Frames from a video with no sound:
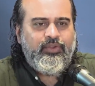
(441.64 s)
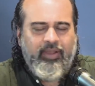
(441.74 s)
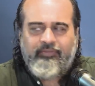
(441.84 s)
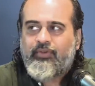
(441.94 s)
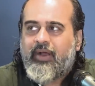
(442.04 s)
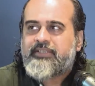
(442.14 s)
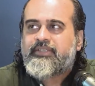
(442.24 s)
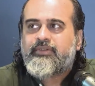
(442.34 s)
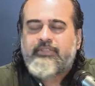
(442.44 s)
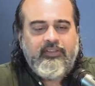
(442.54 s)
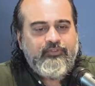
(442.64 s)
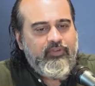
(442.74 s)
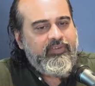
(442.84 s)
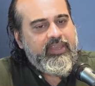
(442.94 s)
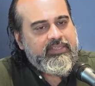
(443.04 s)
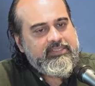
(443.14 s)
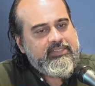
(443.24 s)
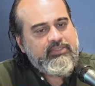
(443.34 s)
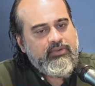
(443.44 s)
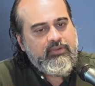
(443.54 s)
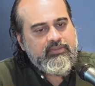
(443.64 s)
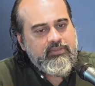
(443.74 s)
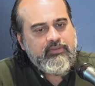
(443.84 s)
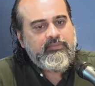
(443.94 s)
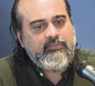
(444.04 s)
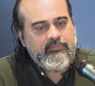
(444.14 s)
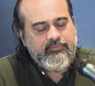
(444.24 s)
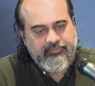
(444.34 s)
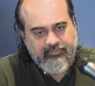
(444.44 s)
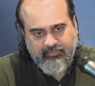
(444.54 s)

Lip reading: You have to ask yourself, do we exist to consume?